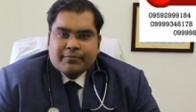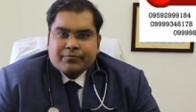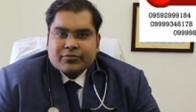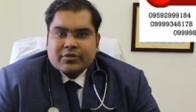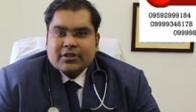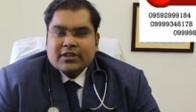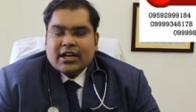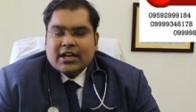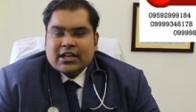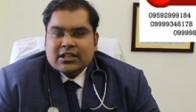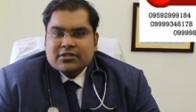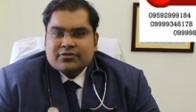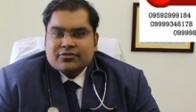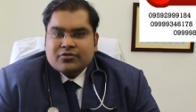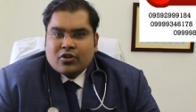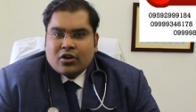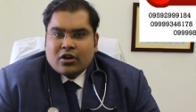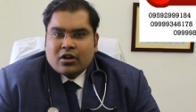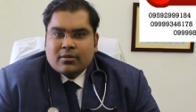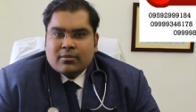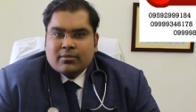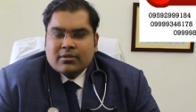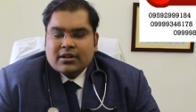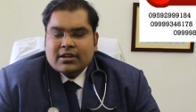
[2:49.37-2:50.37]
that is
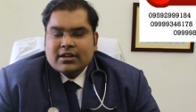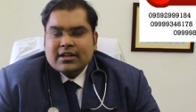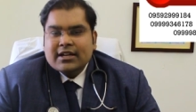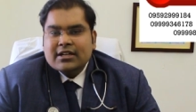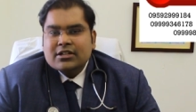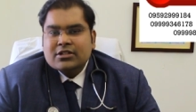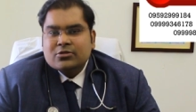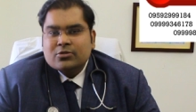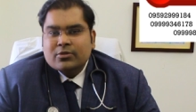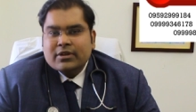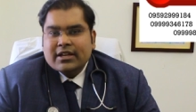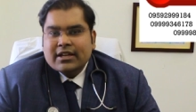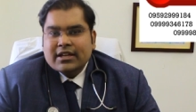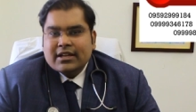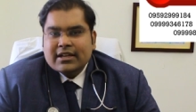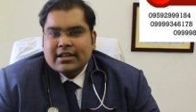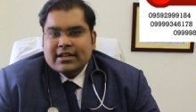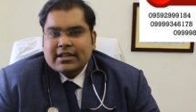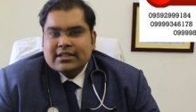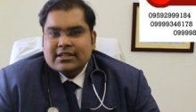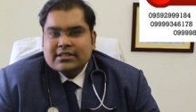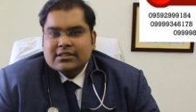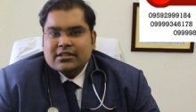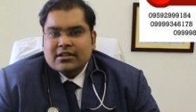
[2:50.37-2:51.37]
formed tends to
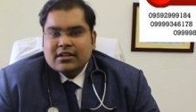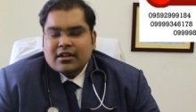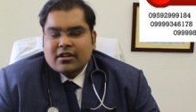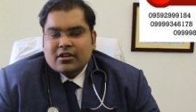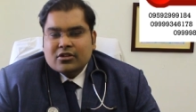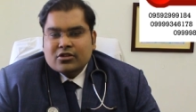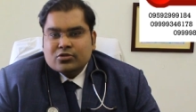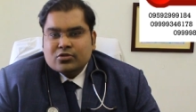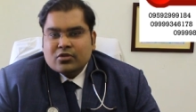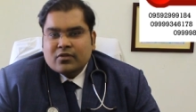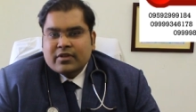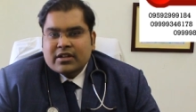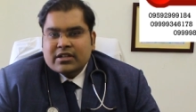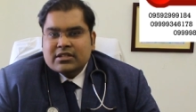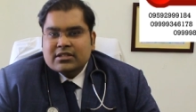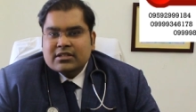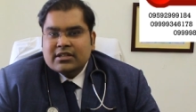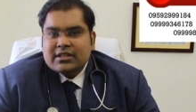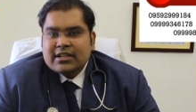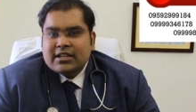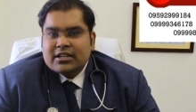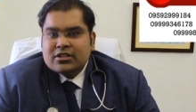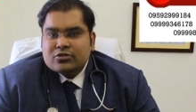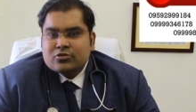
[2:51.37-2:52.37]
increase, so which
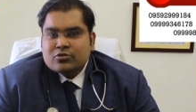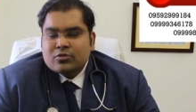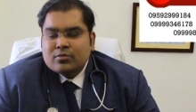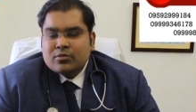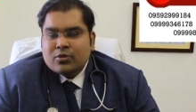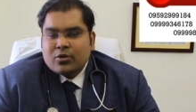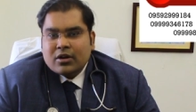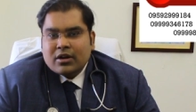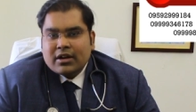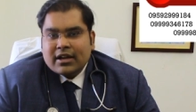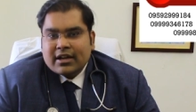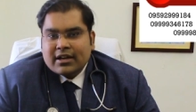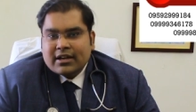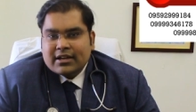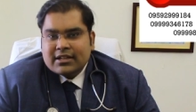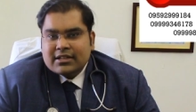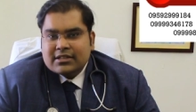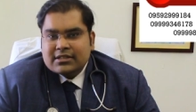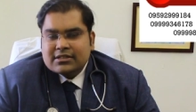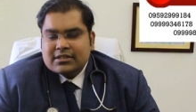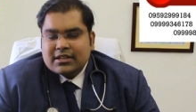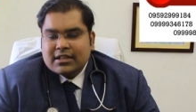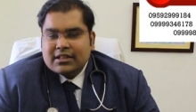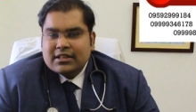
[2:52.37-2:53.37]
leads to more
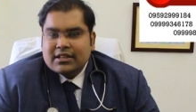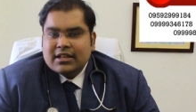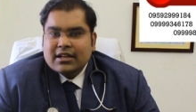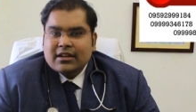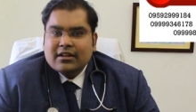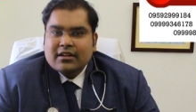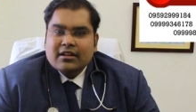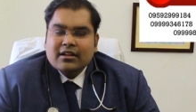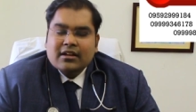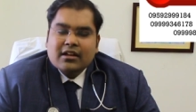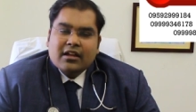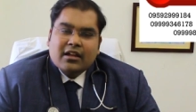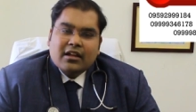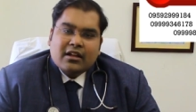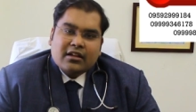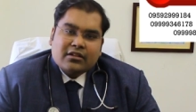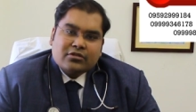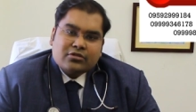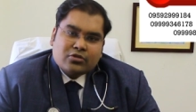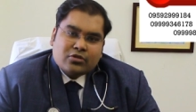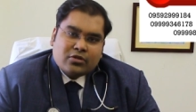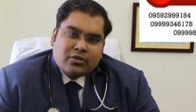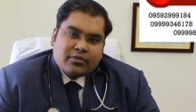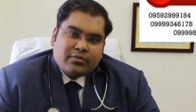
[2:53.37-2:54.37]
recurrence. And then
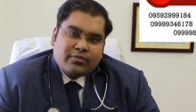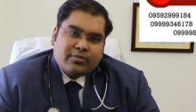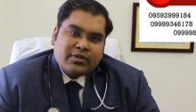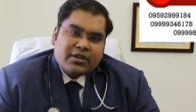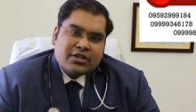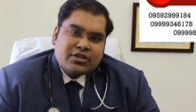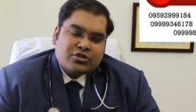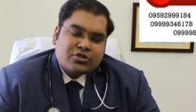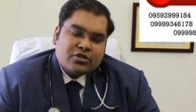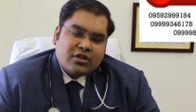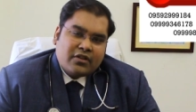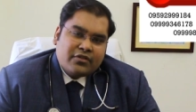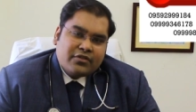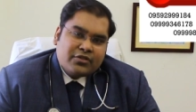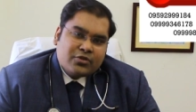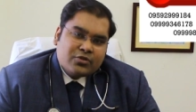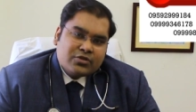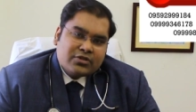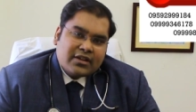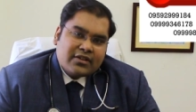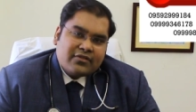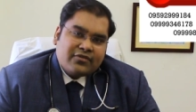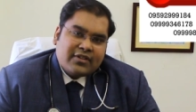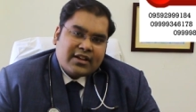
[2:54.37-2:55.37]
so instead of
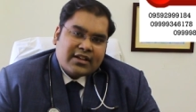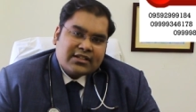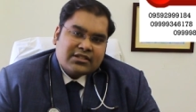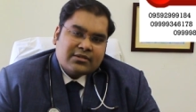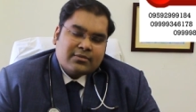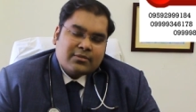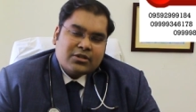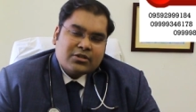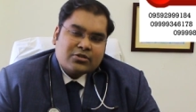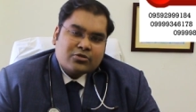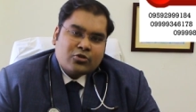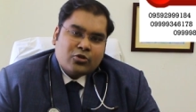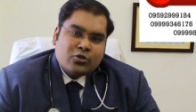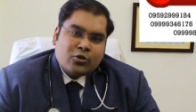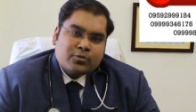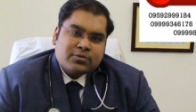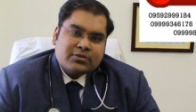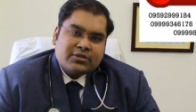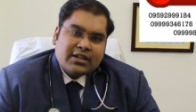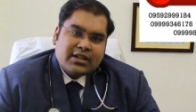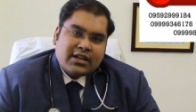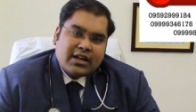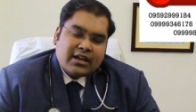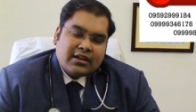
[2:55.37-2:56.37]
using flexible scopes,
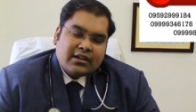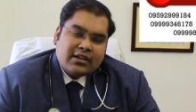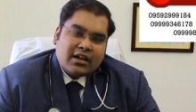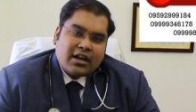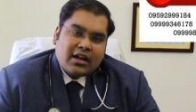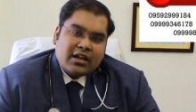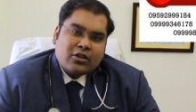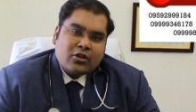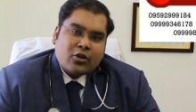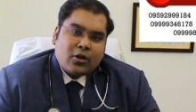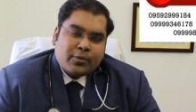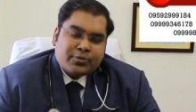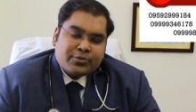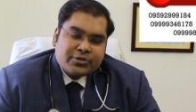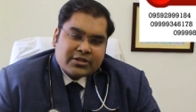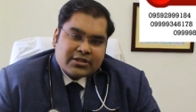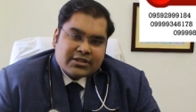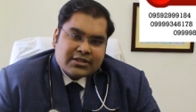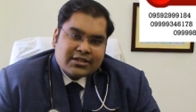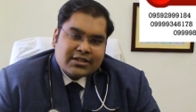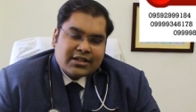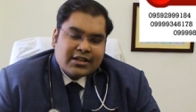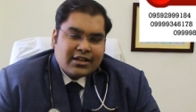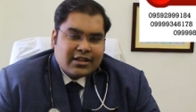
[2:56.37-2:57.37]
there are the other
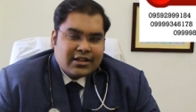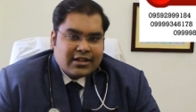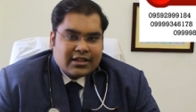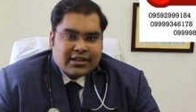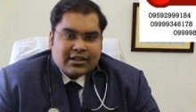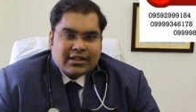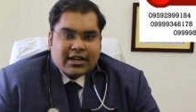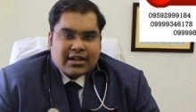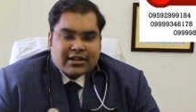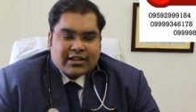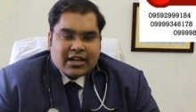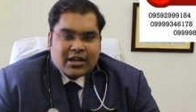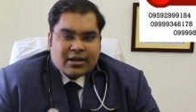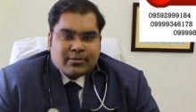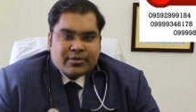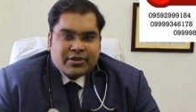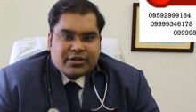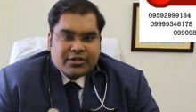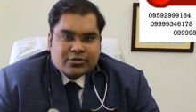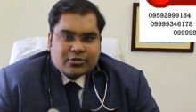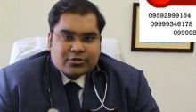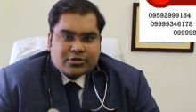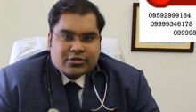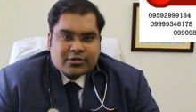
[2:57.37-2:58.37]
options that can be
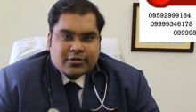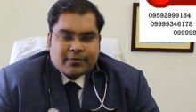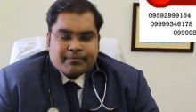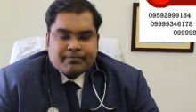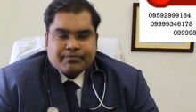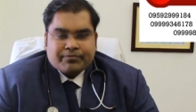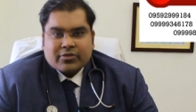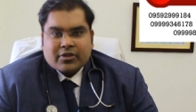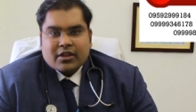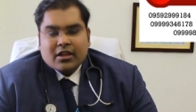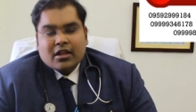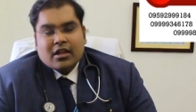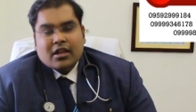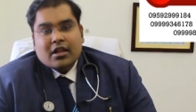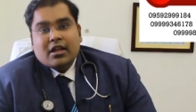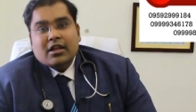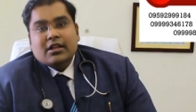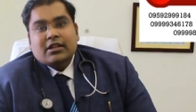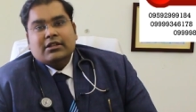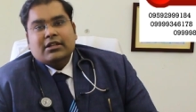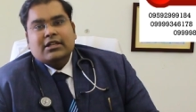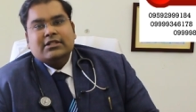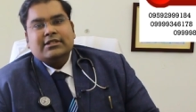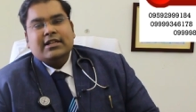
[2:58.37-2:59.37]
used.
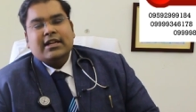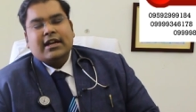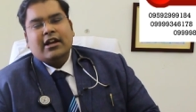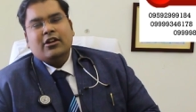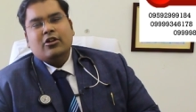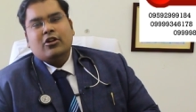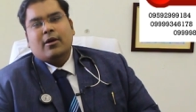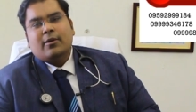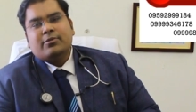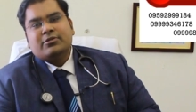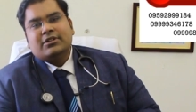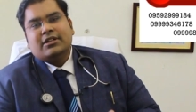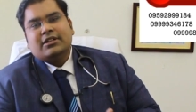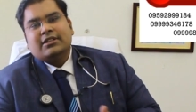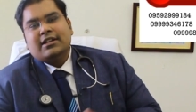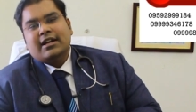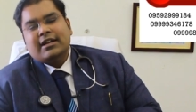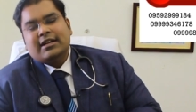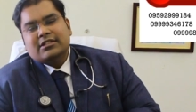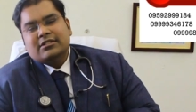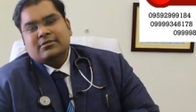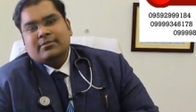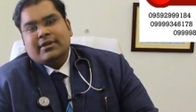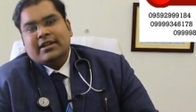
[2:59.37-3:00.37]
The second option
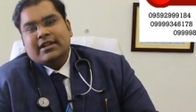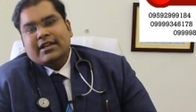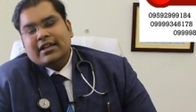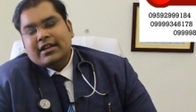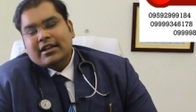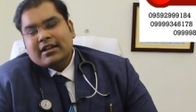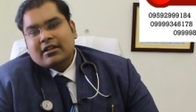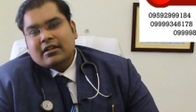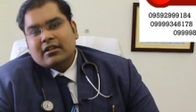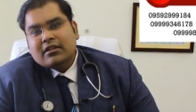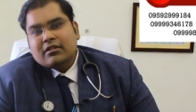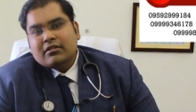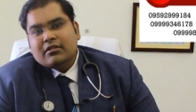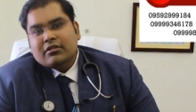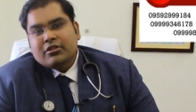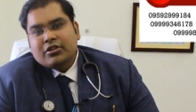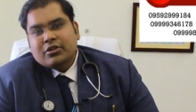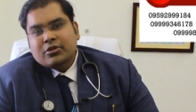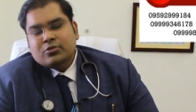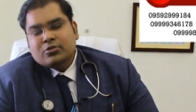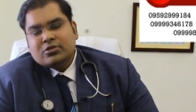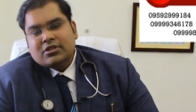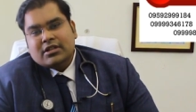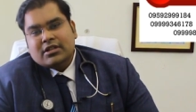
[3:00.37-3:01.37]
that is making news